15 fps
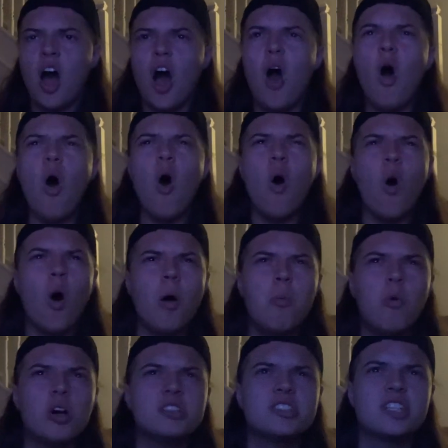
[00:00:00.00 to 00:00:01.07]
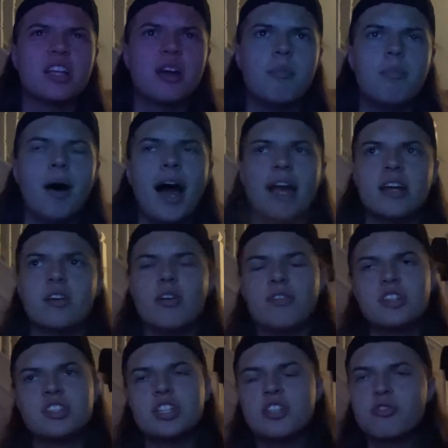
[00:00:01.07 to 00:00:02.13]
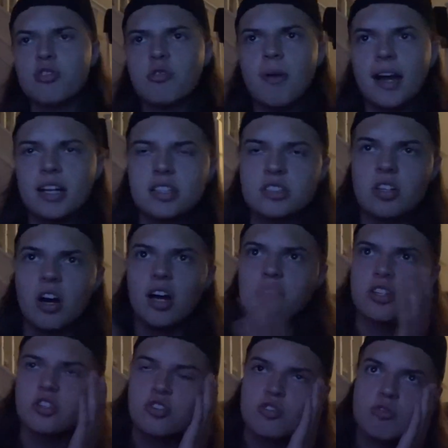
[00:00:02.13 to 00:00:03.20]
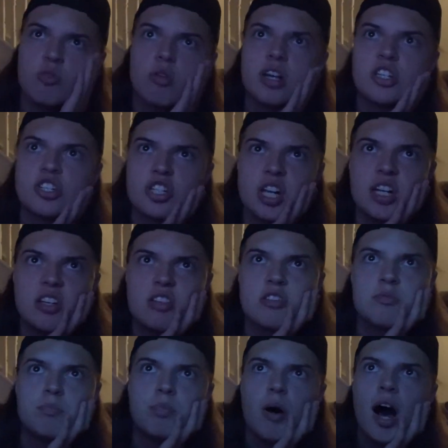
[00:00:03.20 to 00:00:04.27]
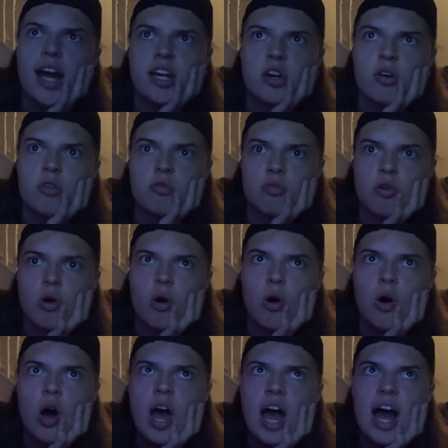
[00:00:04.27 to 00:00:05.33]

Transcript: Oh, and one to the back. Obviously, Drew McIntyre destroyed Jinder's bike on Raw.